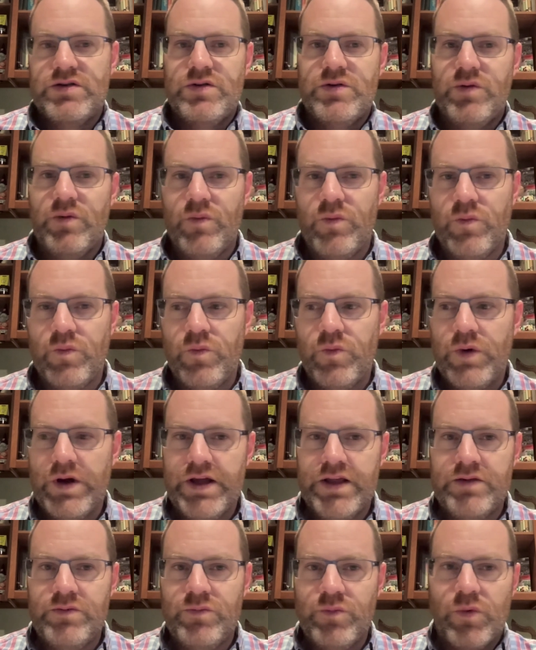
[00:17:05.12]

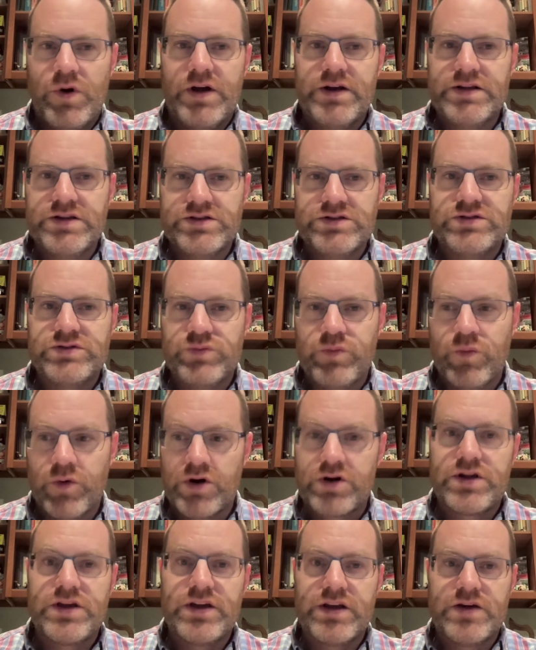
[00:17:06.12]
when one is
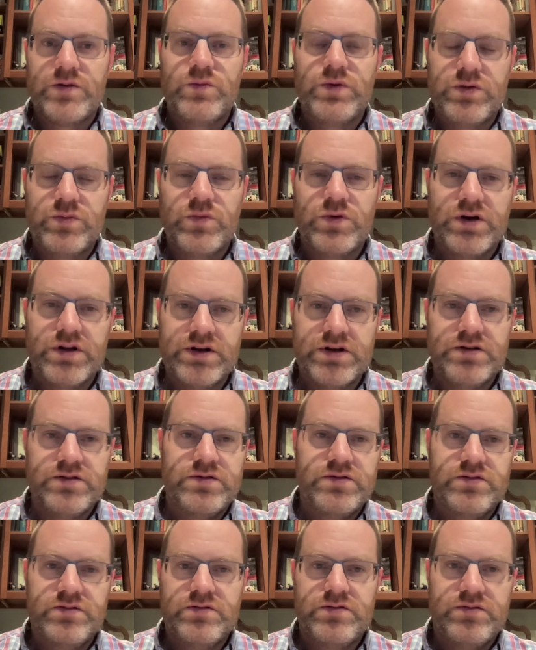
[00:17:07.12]
working and
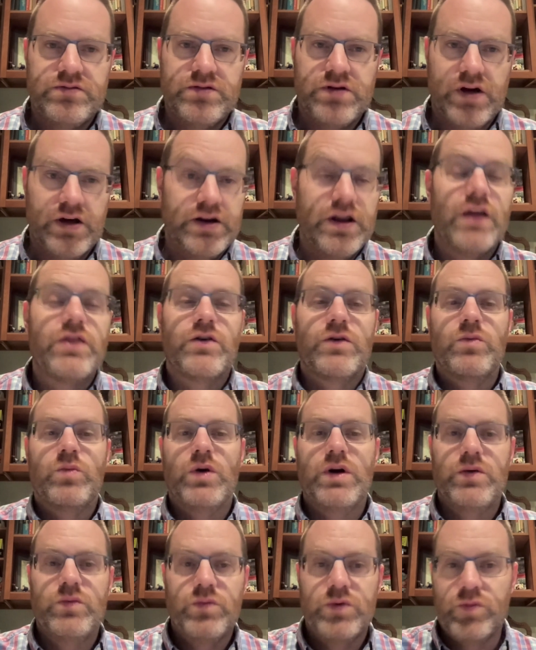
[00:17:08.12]
when another
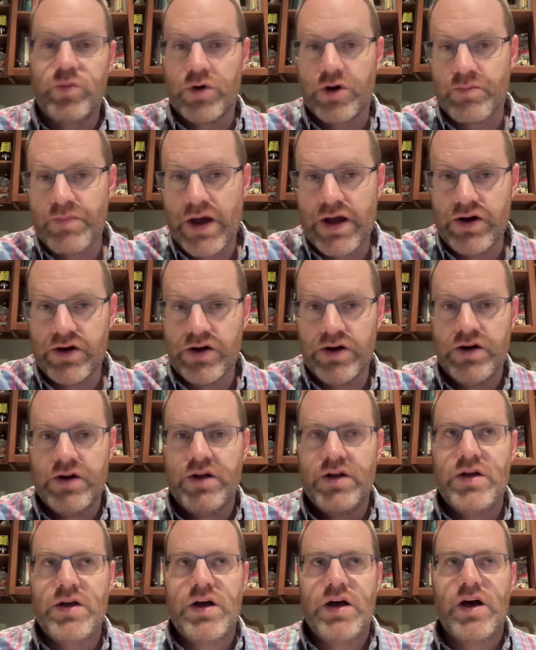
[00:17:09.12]
one would work better.
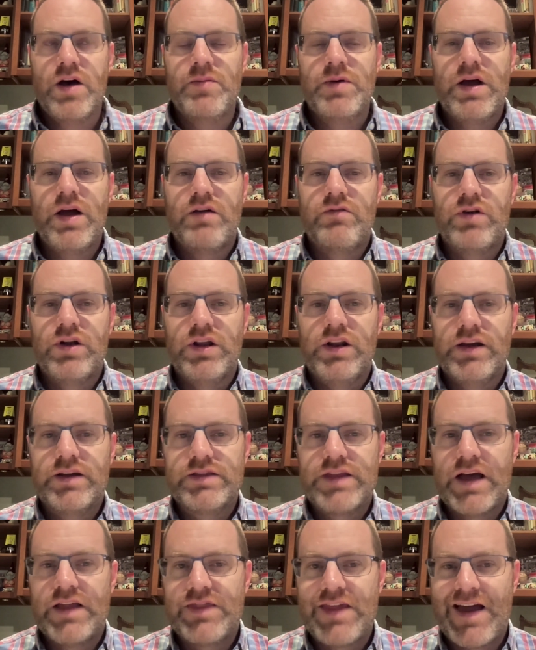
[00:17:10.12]
I really
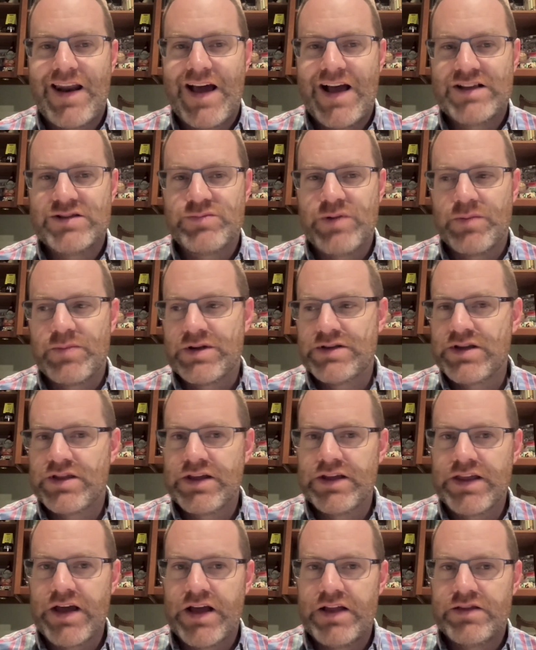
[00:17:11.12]
like that aspect, because I
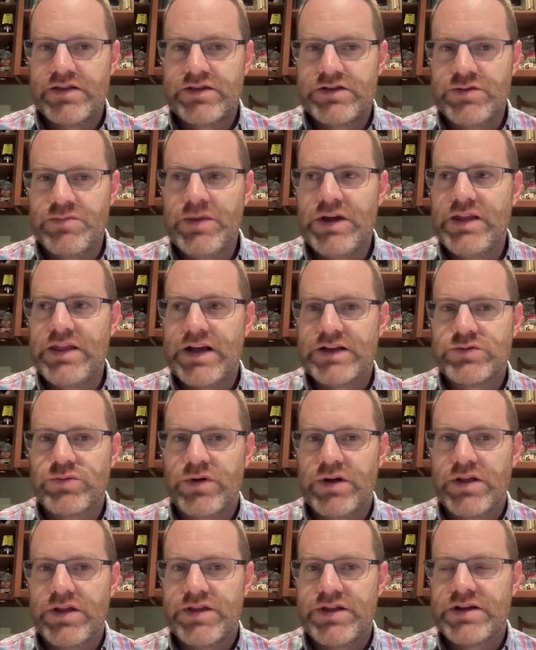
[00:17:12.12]
think that, to me, that's
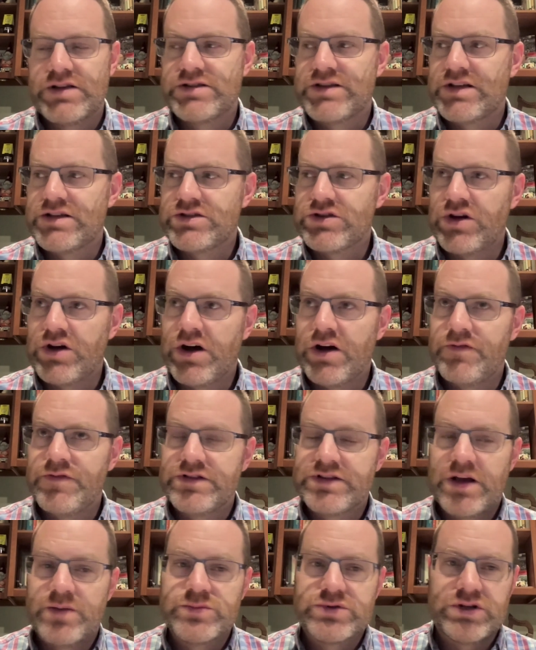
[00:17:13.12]
one of the things that's
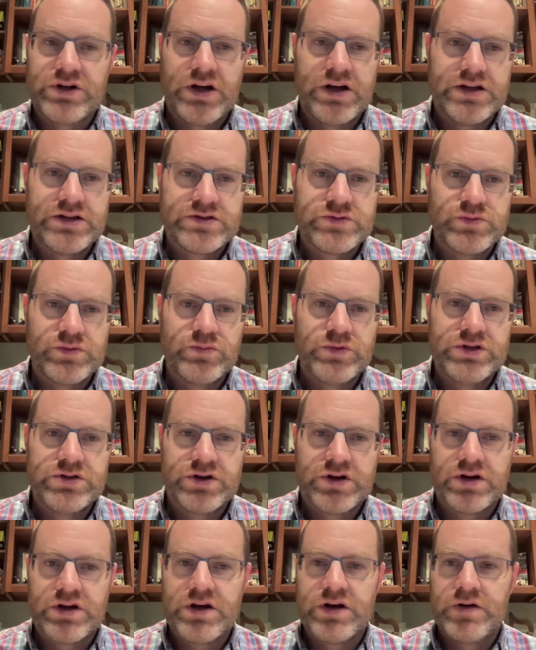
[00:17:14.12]
oftentimes lost when we
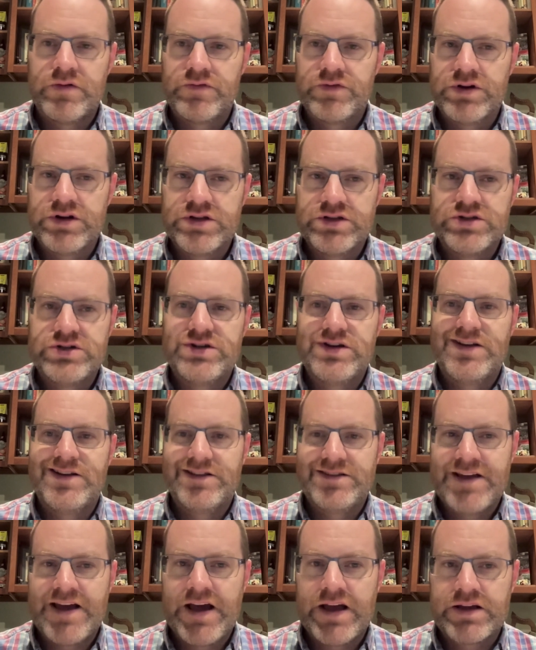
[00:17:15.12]
talk coverage and
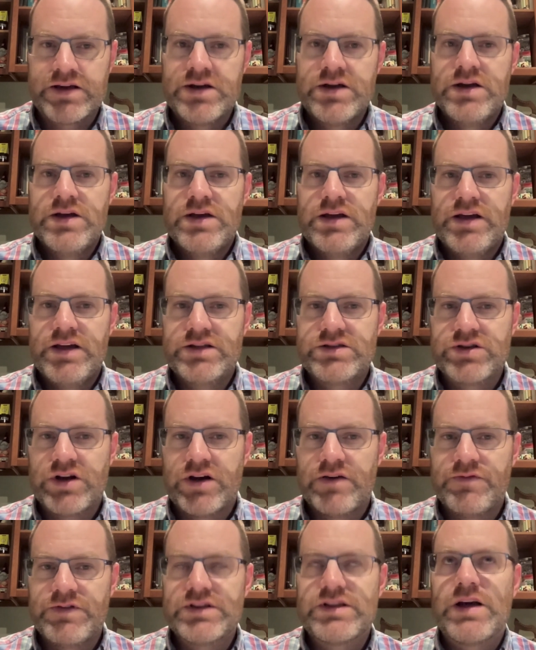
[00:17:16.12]
attack. It's
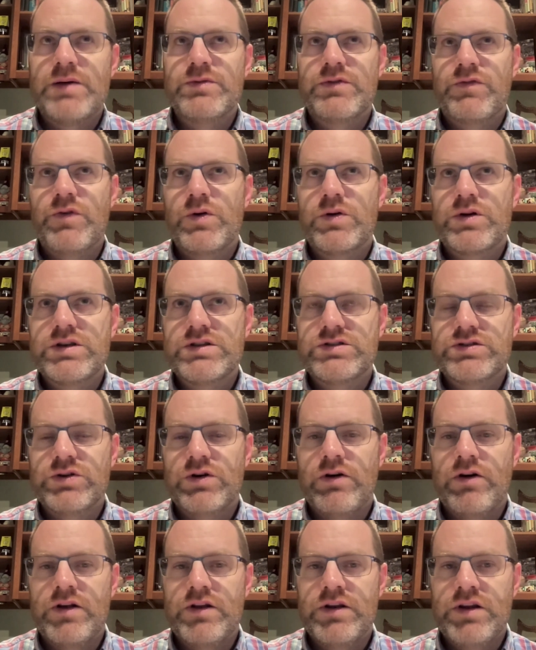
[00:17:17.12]
oftentimes focused
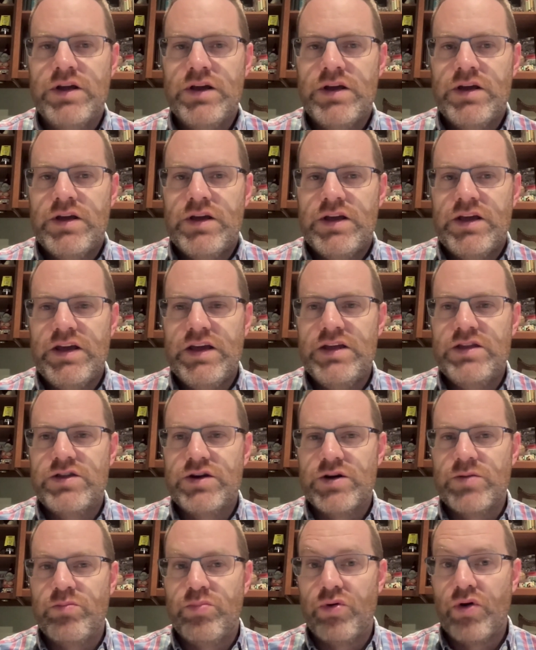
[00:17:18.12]
on
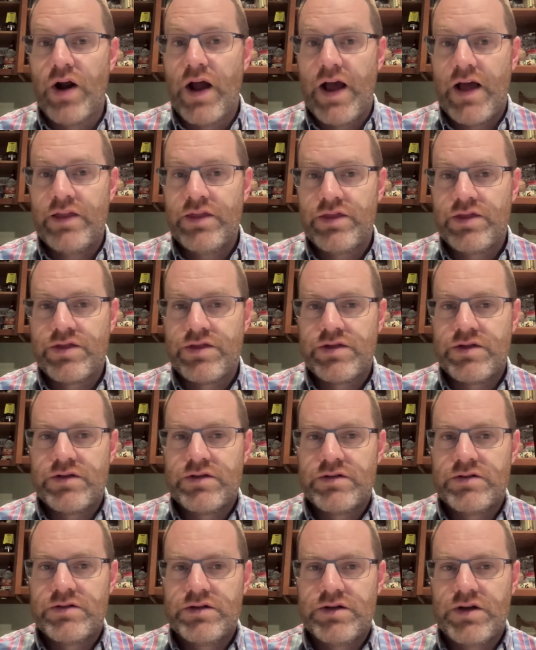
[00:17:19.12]
either breadth
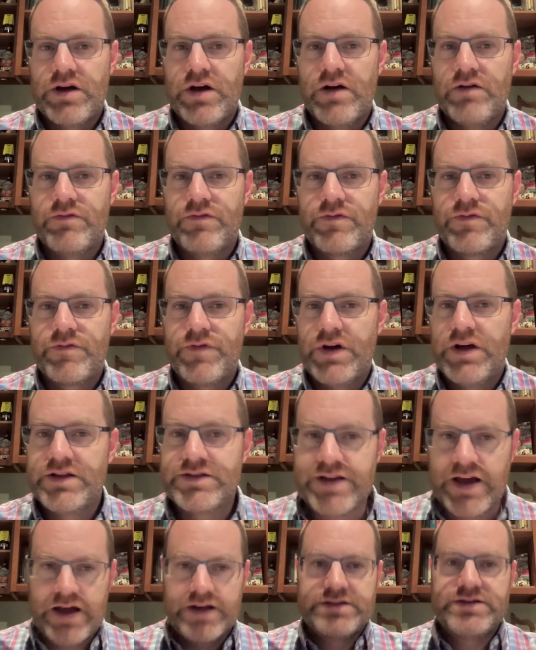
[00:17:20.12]
of
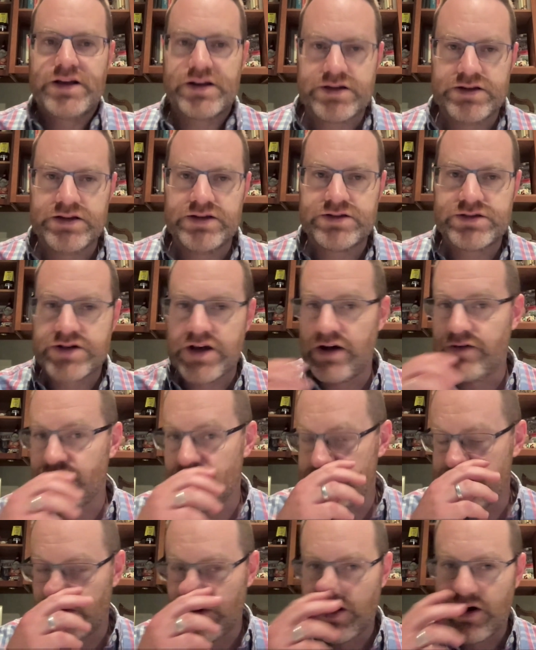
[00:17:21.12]
attack techniques
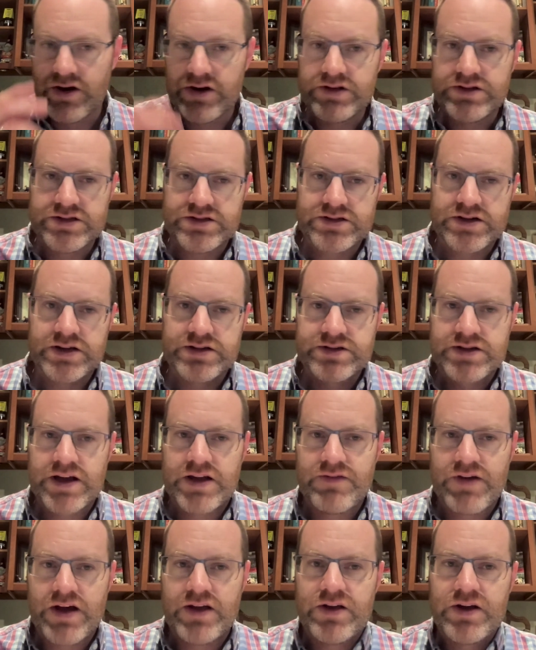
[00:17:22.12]
coverage, and we already discussed
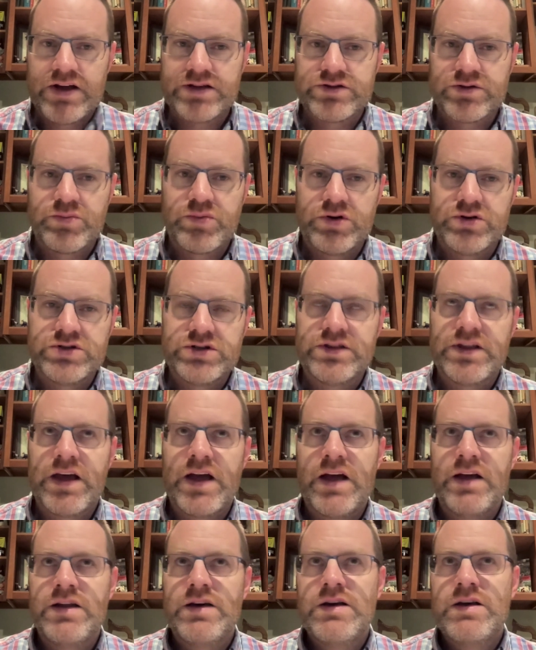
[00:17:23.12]
kind of how you guys are approaching
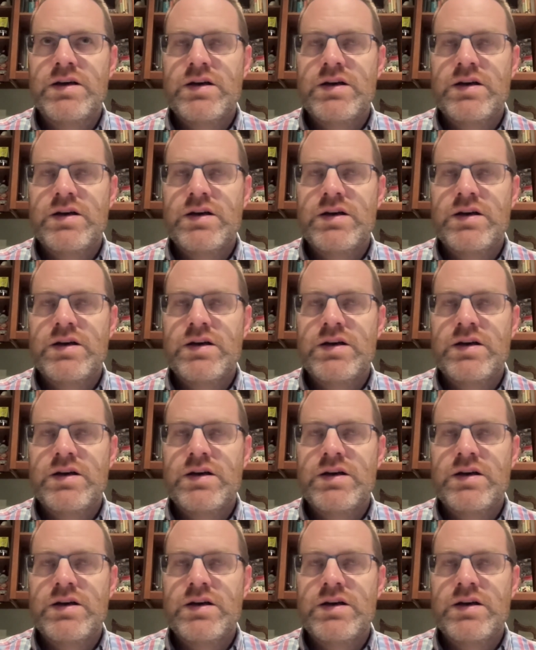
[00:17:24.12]
that.